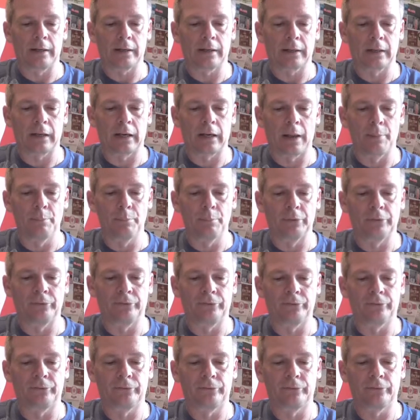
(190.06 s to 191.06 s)

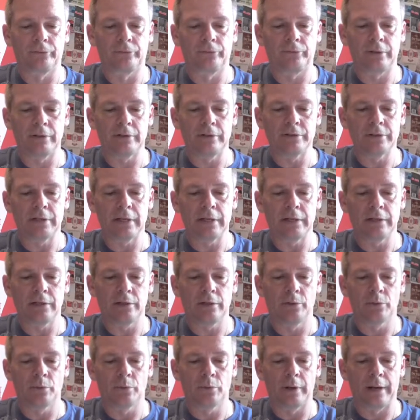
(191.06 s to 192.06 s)
Columbus,
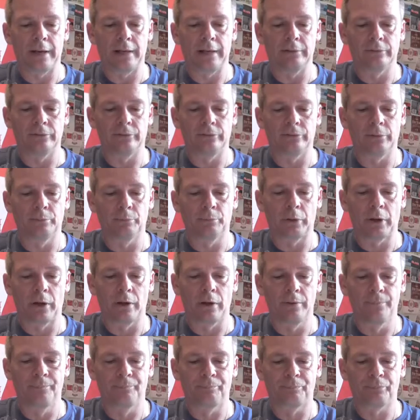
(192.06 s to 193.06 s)
Centennial and
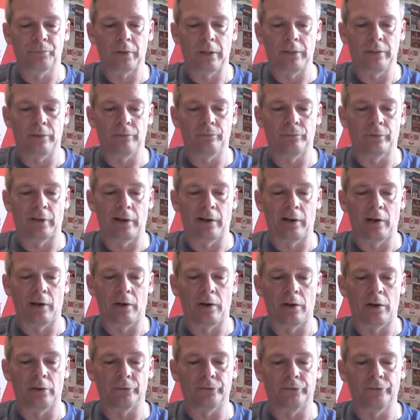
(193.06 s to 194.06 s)
Simcoe, and they've done
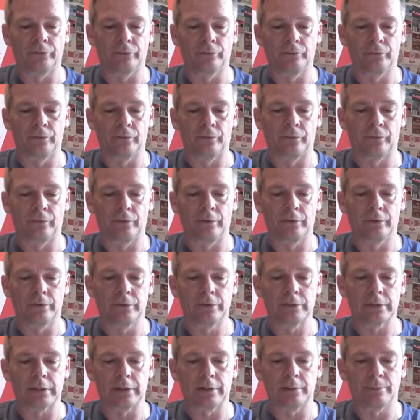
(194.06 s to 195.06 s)
lots of
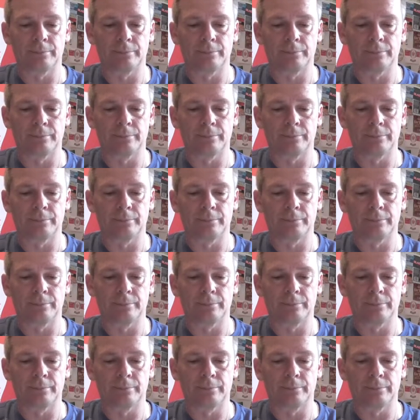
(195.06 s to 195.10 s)
different